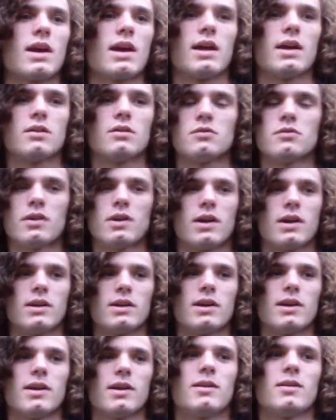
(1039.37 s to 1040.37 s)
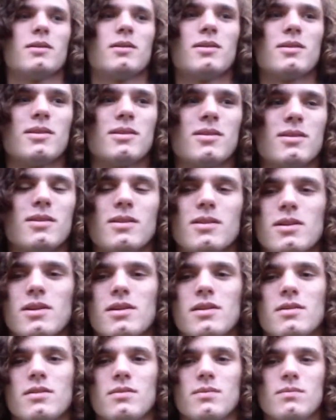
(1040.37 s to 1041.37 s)
You find at
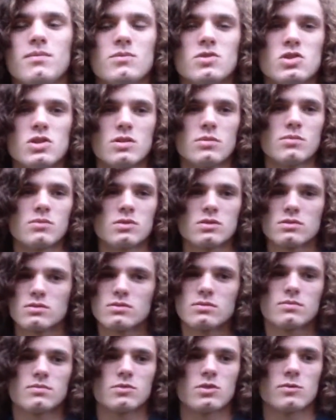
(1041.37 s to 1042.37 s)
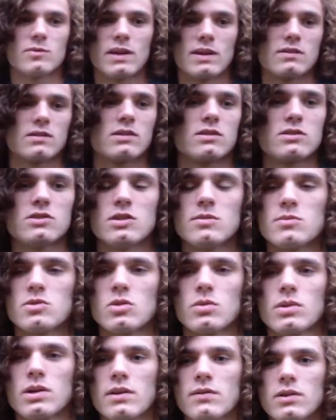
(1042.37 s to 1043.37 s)
gyms, gymnastics gyms or
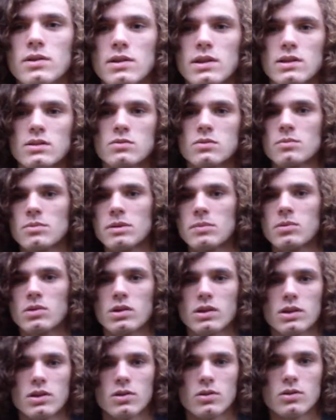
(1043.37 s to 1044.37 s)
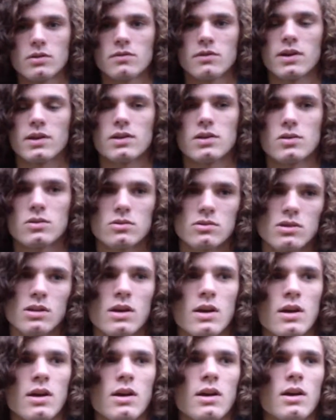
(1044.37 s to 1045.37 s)
whatever. That's where people can go to find those.
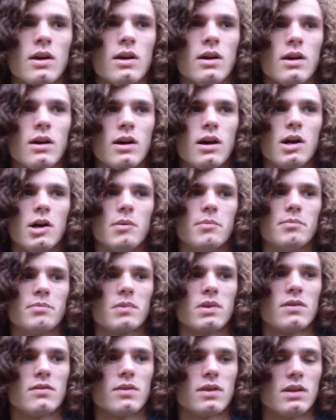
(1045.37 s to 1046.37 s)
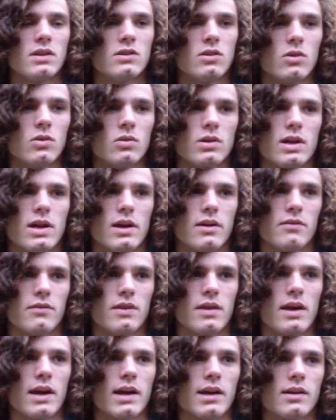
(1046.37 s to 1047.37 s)
If they don't have
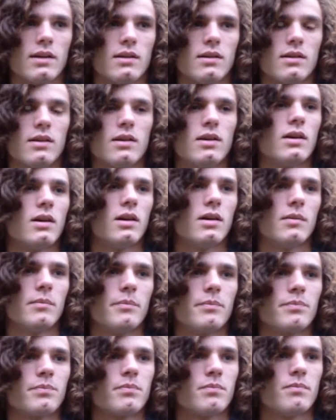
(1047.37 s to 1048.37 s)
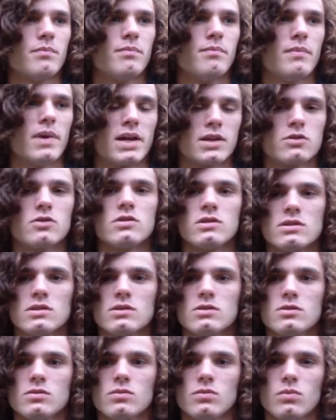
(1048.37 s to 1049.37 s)
that,
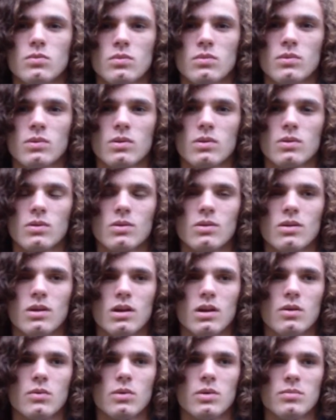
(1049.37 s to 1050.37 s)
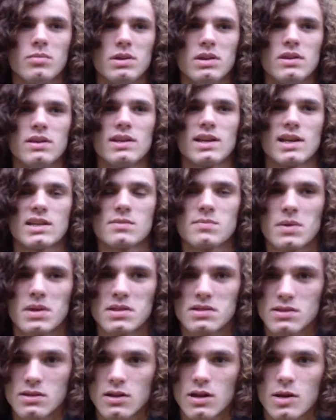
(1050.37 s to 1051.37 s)
mattresses would be the next
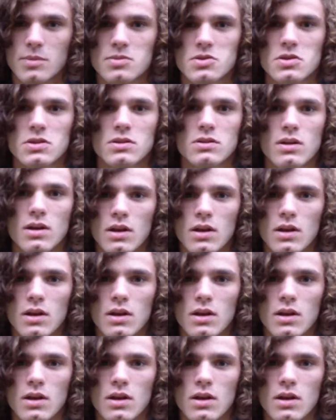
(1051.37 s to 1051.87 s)
best option.